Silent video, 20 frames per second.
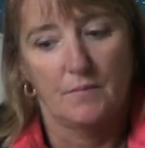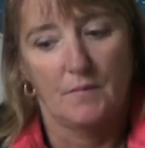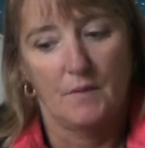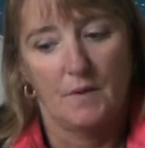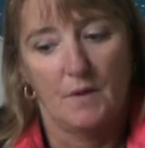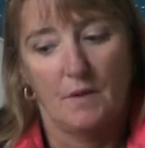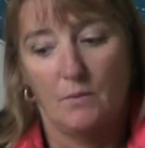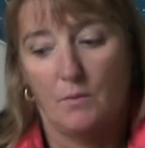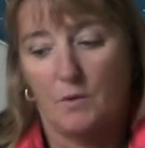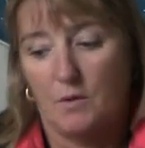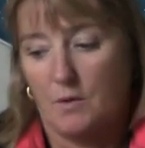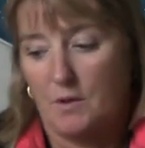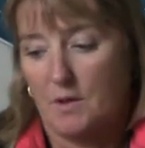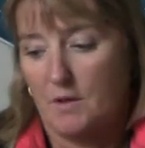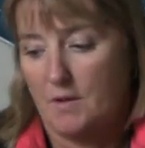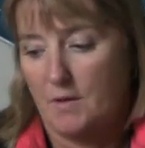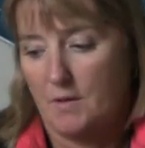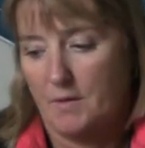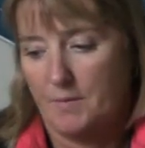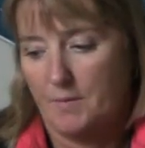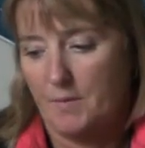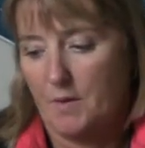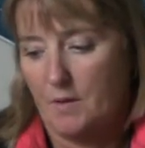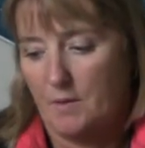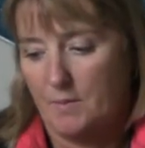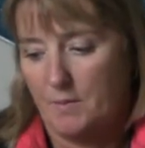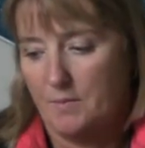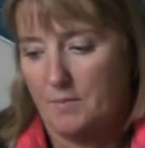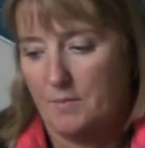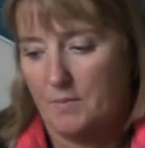Yeah, well,
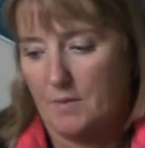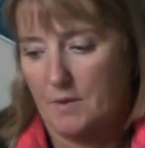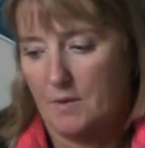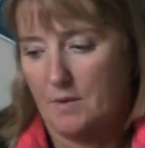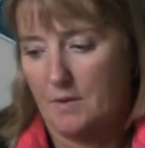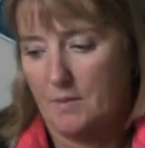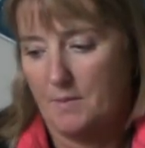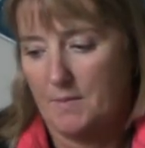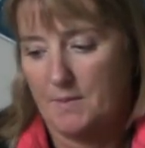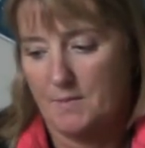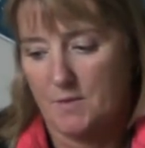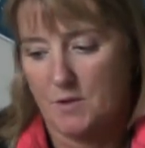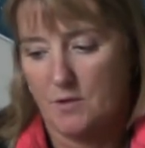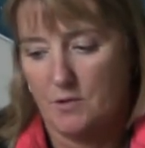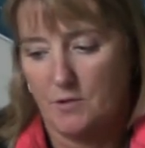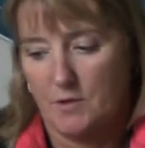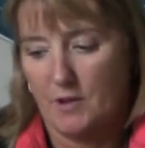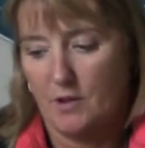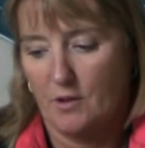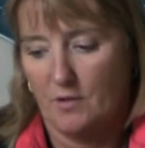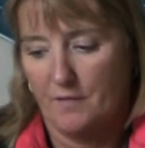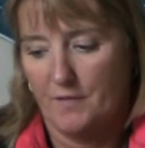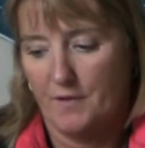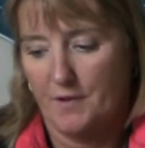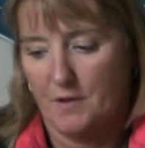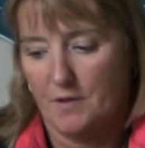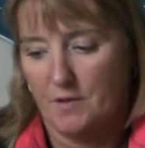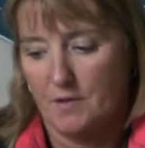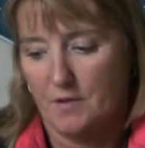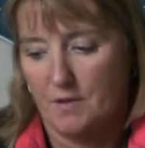I'm absolutely
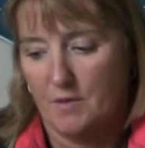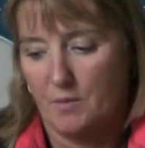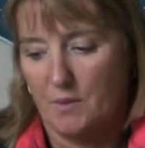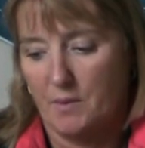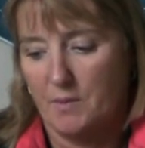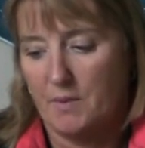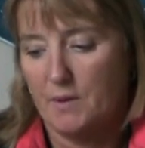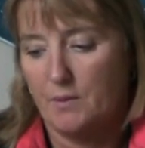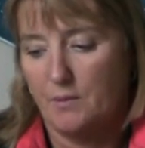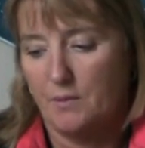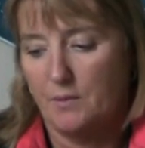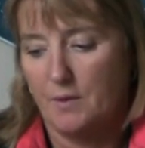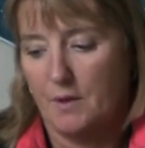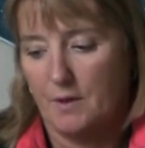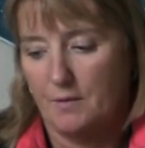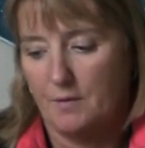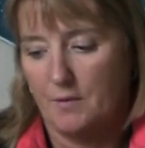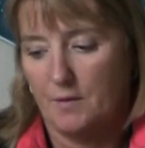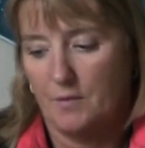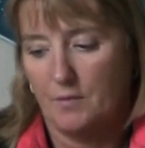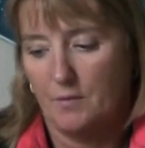confident that we will get,